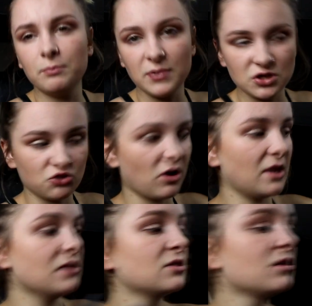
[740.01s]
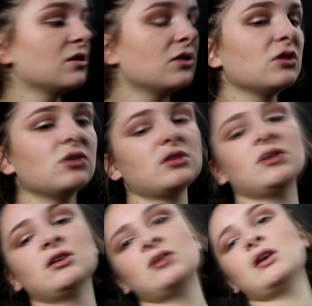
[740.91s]
Betrayed.
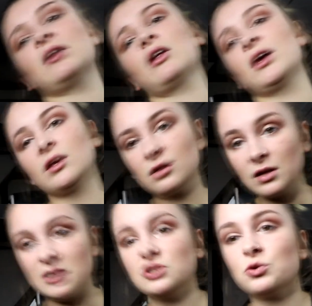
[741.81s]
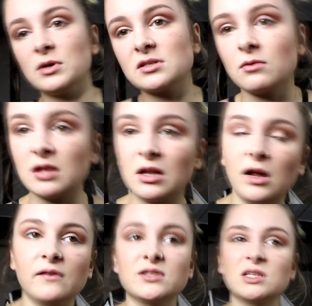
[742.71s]
And like, he's doing something he
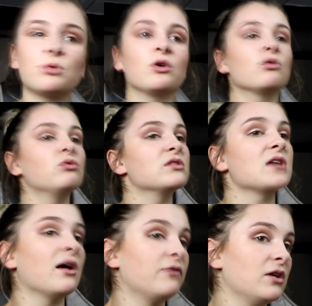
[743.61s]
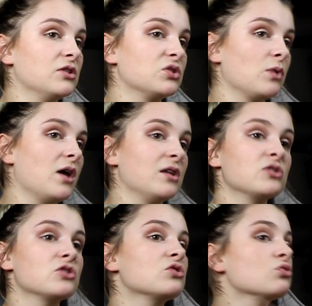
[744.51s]
loves and he's putting all this effort into it and
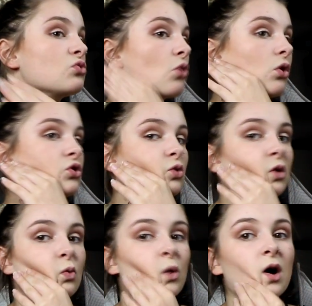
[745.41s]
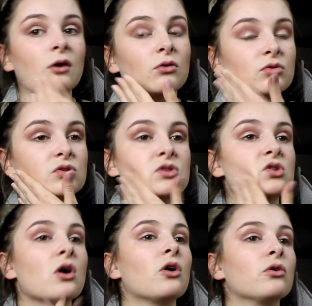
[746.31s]
it's just not doing well.
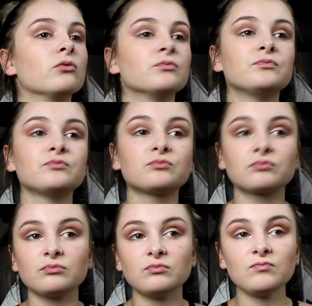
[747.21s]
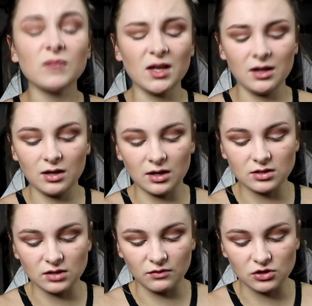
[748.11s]
So it
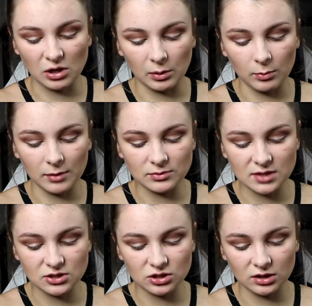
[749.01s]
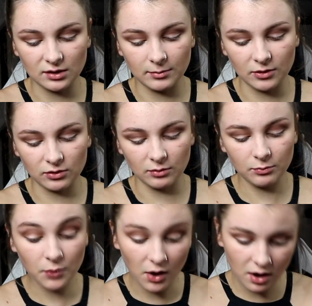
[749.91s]
does frustrate me when people say shit like that about him,
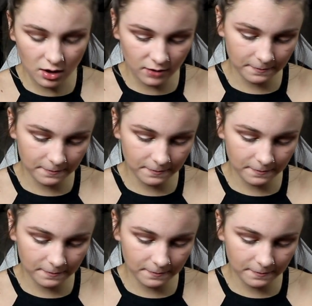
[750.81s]
but